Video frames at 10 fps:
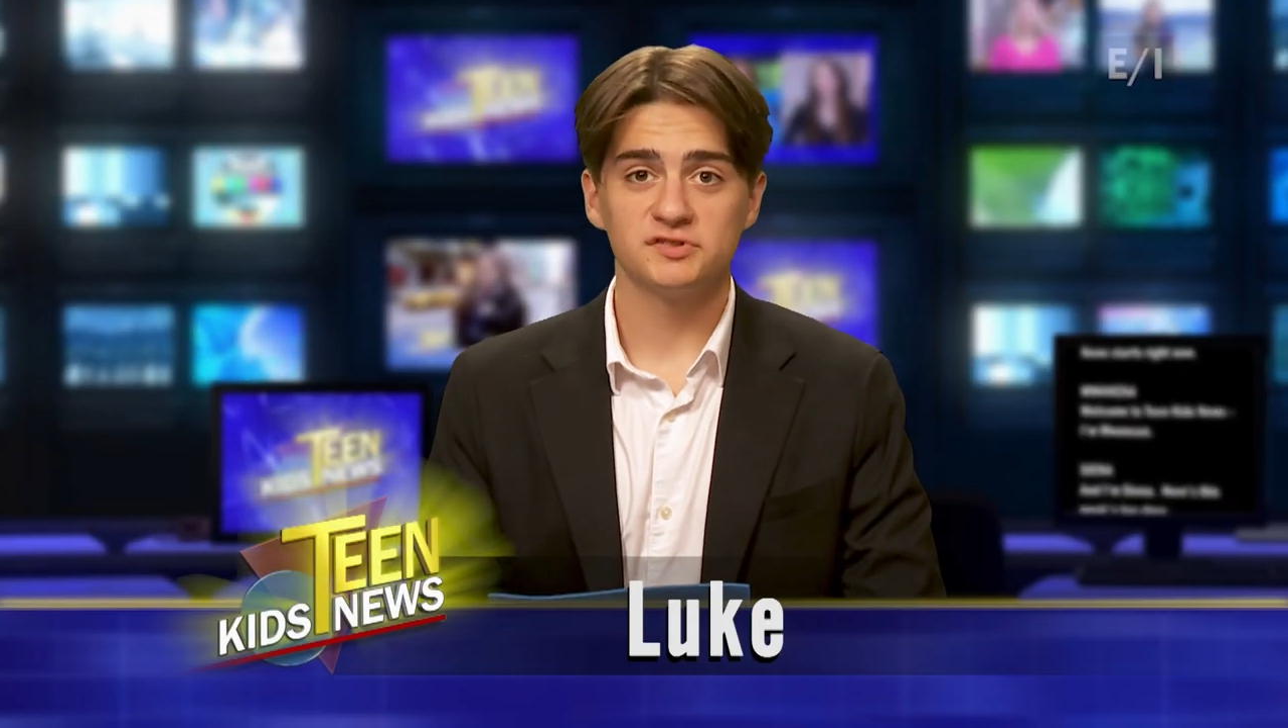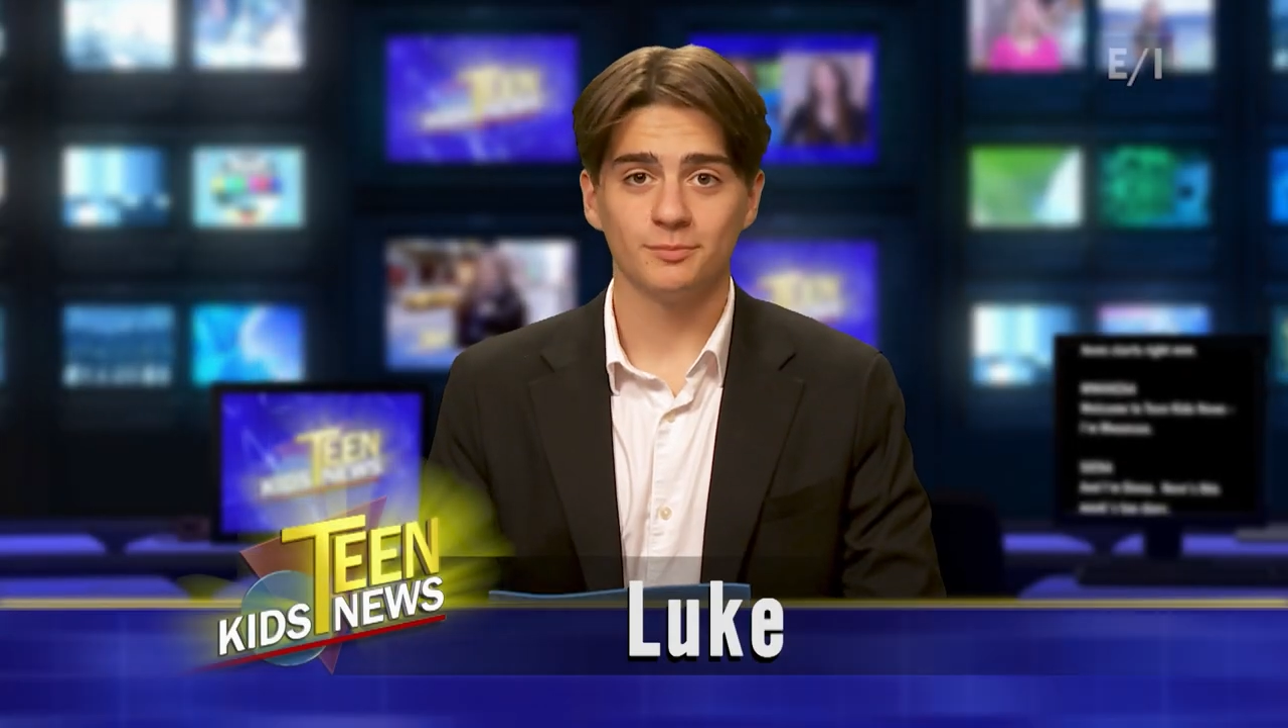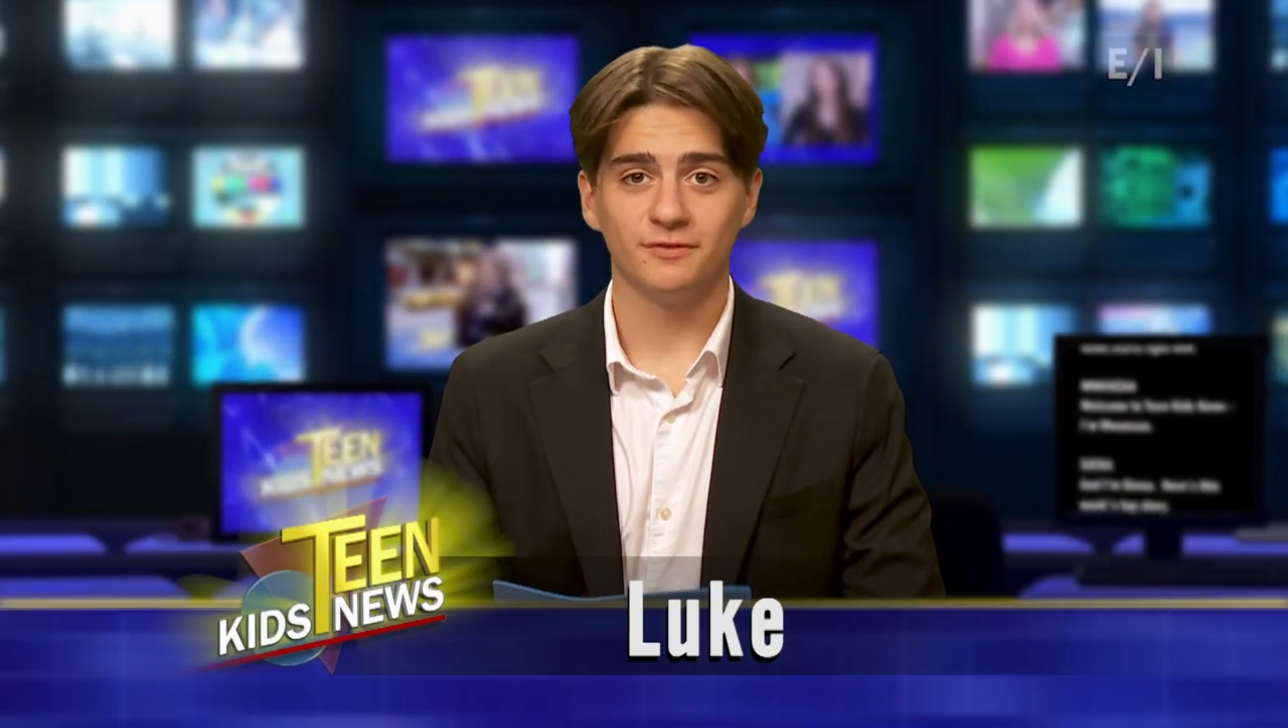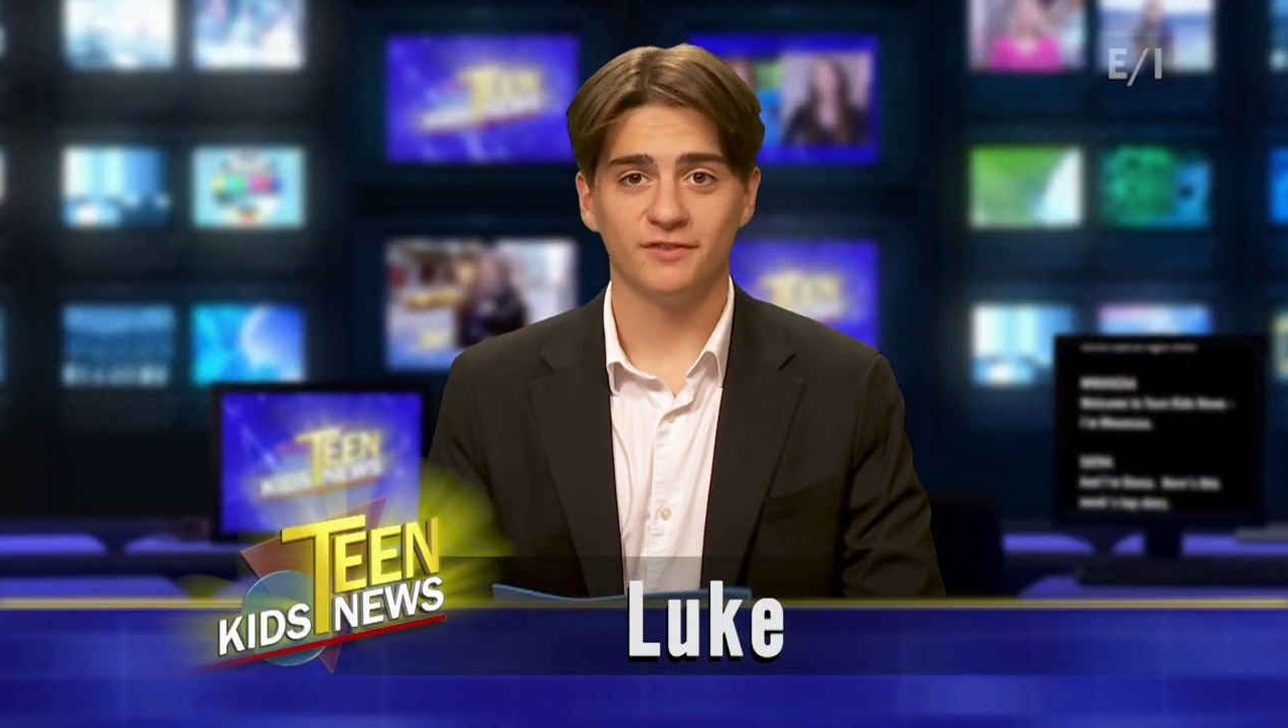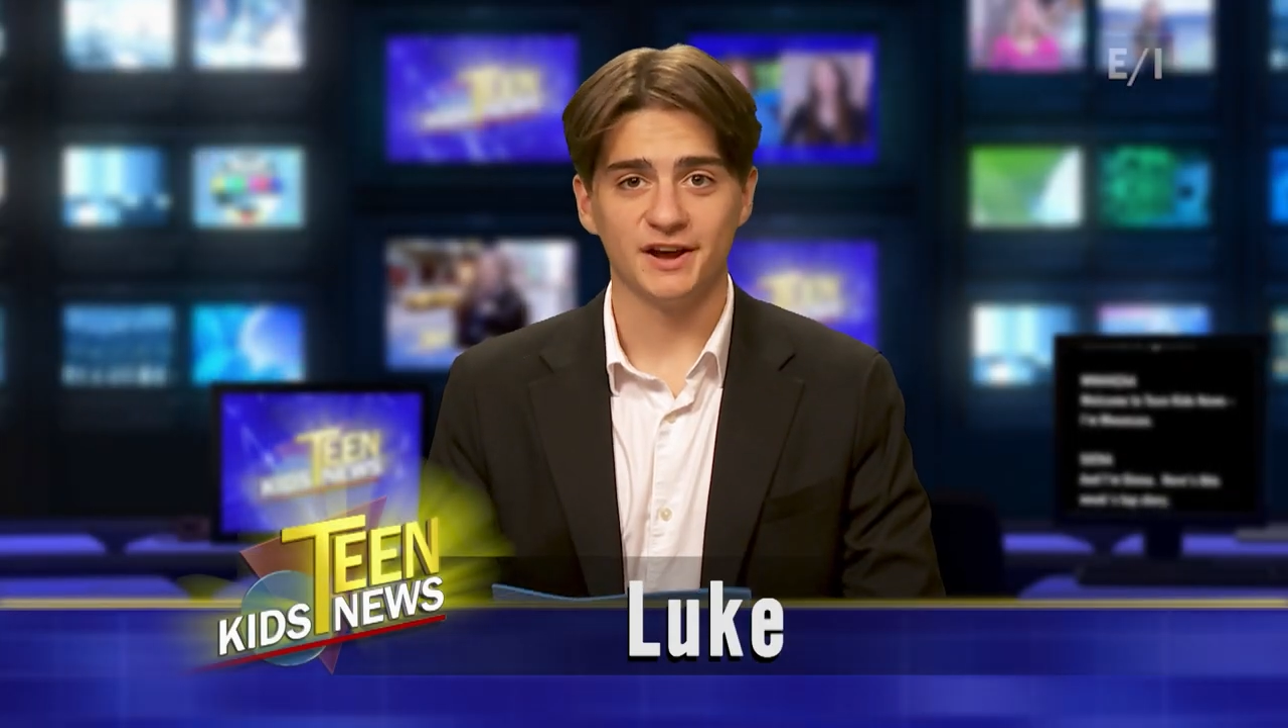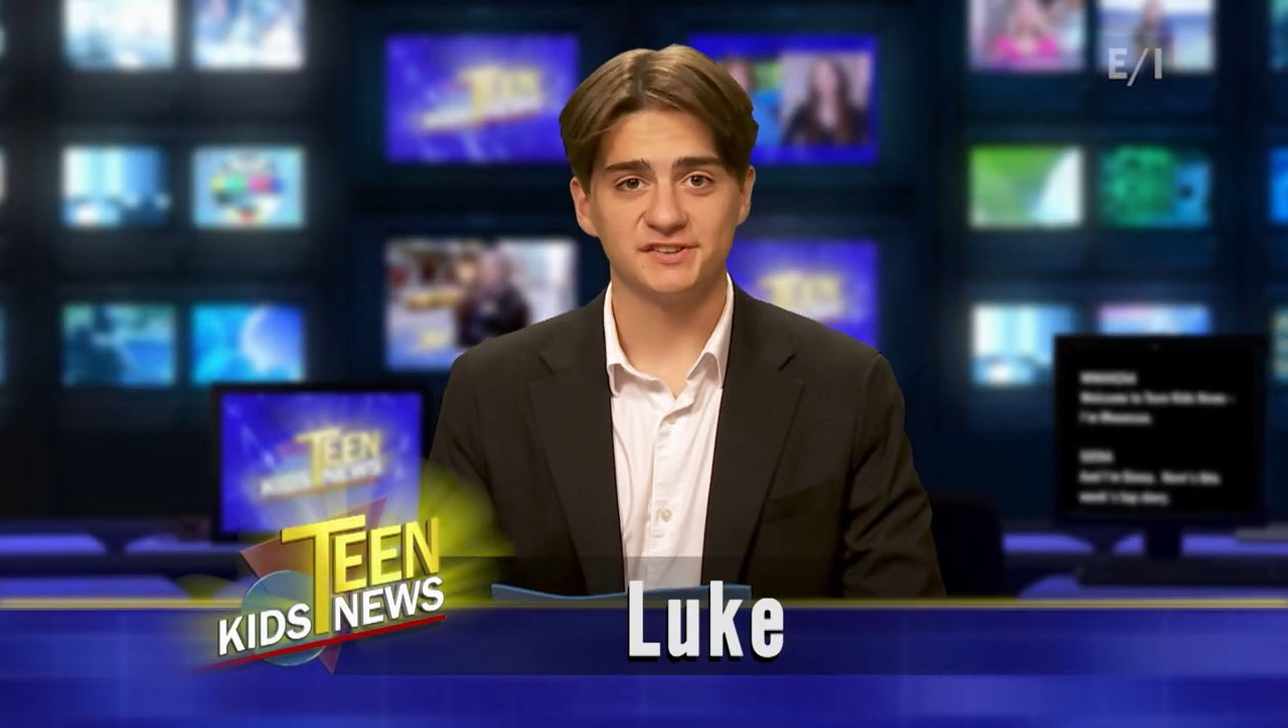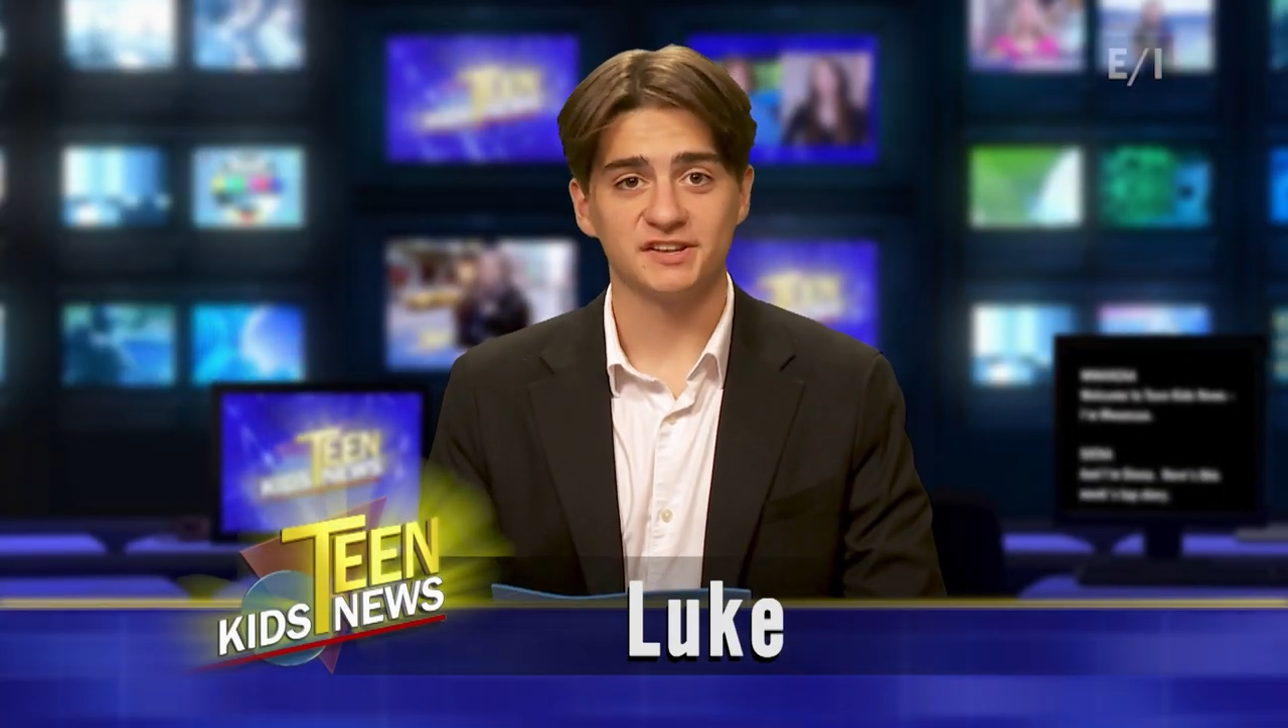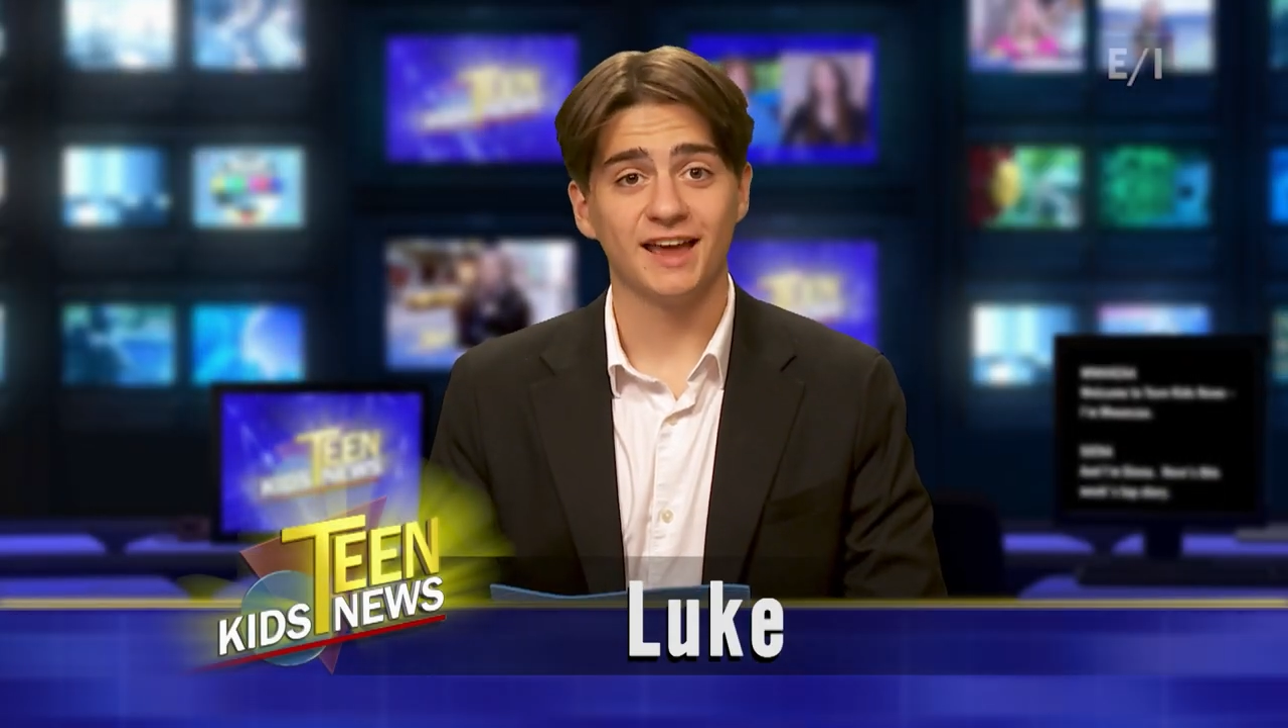some advice on